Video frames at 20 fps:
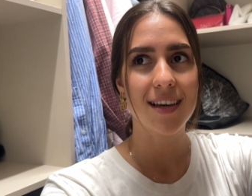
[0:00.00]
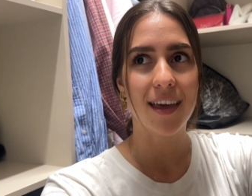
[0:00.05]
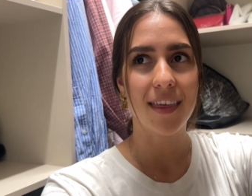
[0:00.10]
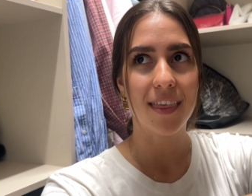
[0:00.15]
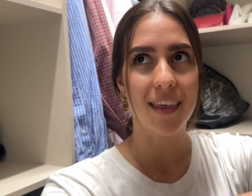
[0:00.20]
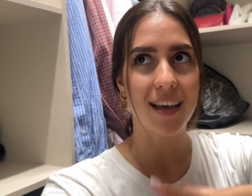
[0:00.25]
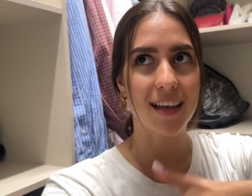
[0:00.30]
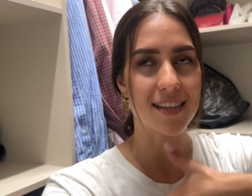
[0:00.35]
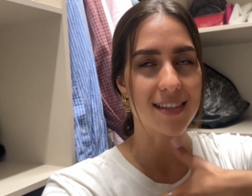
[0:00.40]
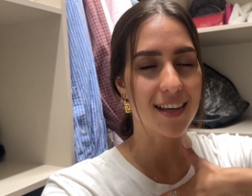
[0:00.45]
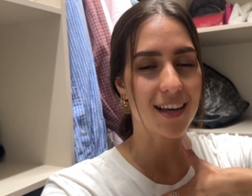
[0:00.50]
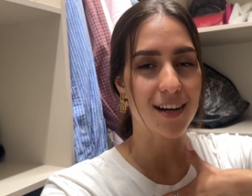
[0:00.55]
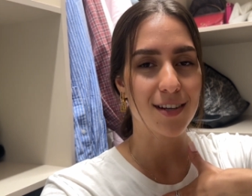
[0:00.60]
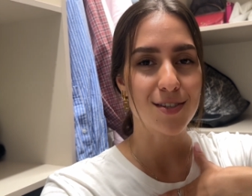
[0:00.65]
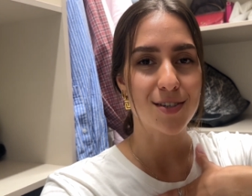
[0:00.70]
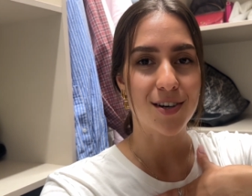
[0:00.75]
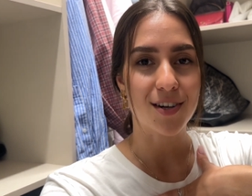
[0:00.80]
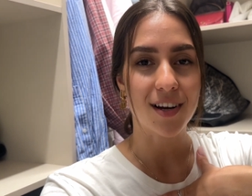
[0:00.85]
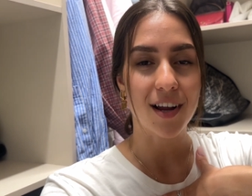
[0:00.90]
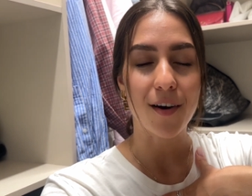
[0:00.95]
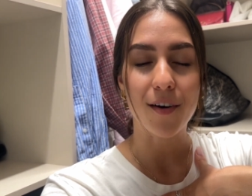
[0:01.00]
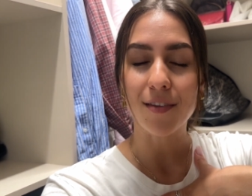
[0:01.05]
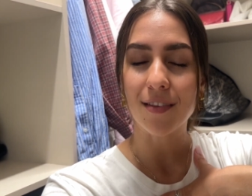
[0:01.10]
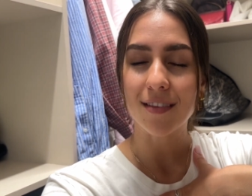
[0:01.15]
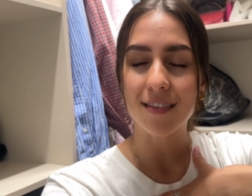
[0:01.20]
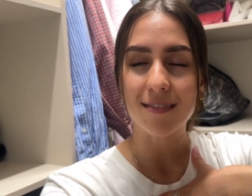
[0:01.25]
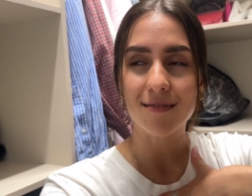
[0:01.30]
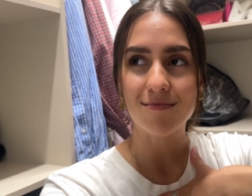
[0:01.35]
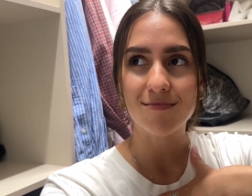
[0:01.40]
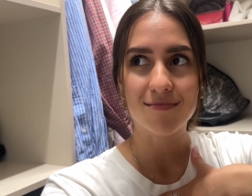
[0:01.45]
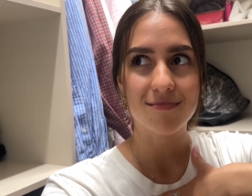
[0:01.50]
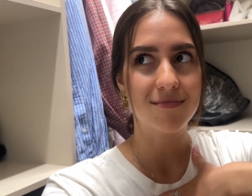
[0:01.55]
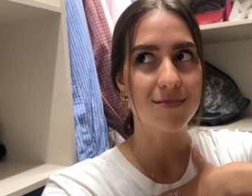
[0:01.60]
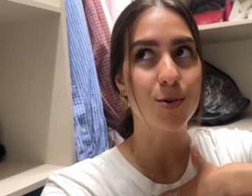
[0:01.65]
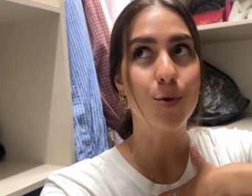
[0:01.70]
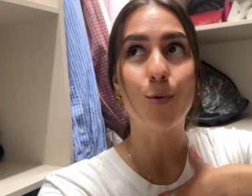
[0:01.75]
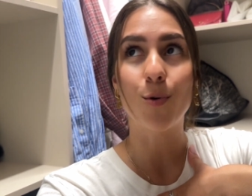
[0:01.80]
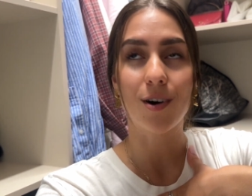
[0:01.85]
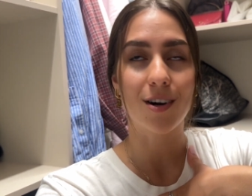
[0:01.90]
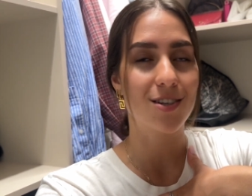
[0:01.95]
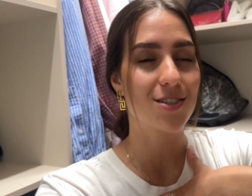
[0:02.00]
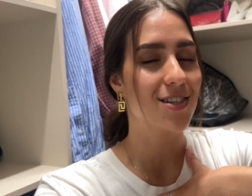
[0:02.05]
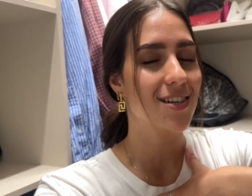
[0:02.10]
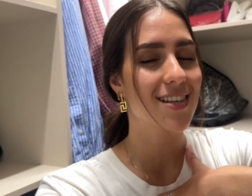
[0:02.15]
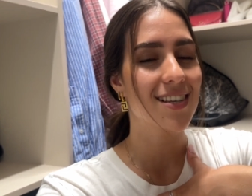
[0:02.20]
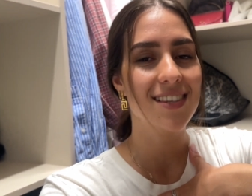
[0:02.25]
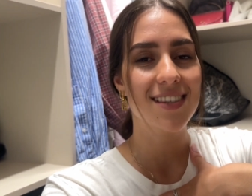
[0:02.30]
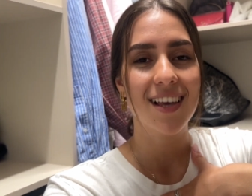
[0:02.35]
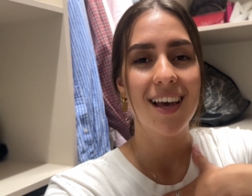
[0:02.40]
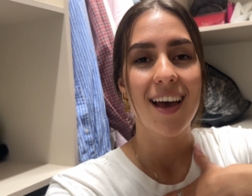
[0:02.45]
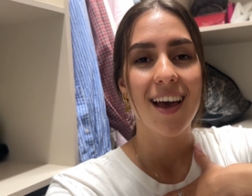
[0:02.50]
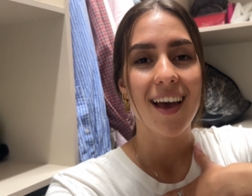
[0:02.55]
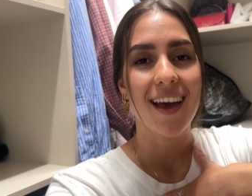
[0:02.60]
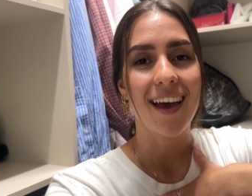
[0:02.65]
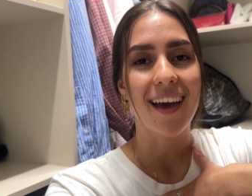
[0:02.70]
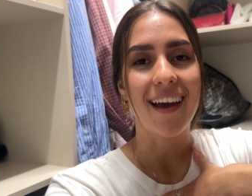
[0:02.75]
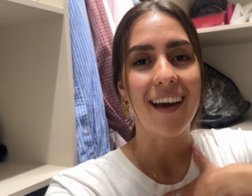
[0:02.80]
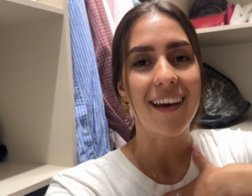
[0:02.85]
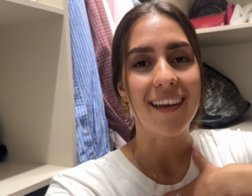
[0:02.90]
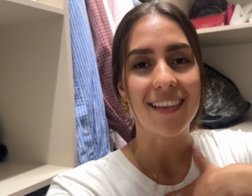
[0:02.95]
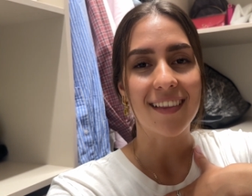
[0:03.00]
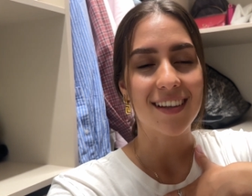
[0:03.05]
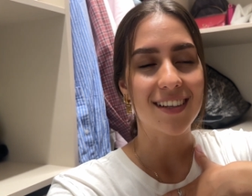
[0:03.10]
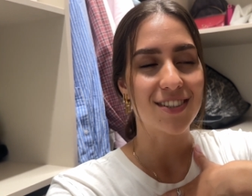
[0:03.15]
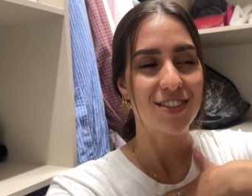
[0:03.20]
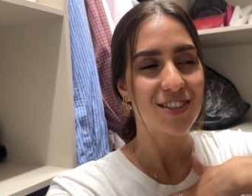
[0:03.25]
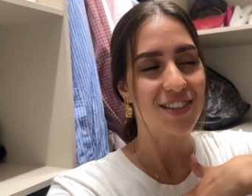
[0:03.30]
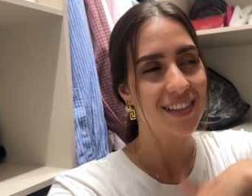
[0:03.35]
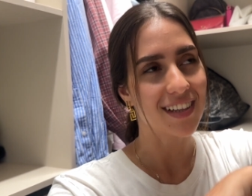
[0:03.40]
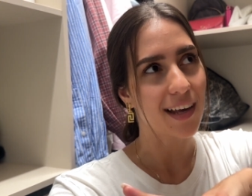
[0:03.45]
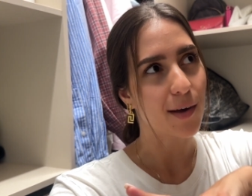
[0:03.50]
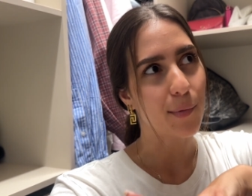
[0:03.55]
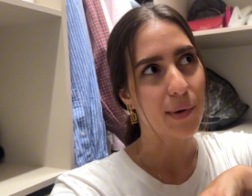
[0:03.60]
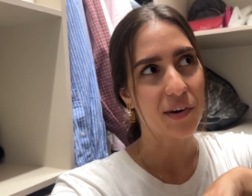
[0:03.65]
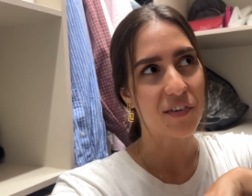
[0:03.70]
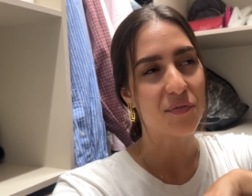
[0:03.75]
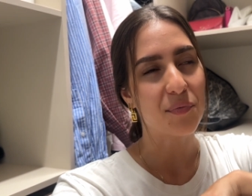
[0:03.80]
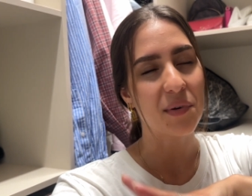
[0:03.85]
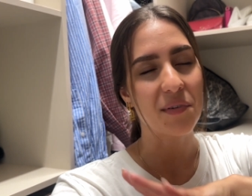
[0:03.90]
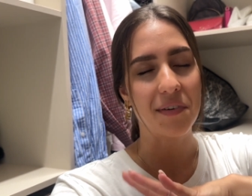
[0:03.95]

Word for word: I think it's gonna turn out gorgeous and it's just like one of my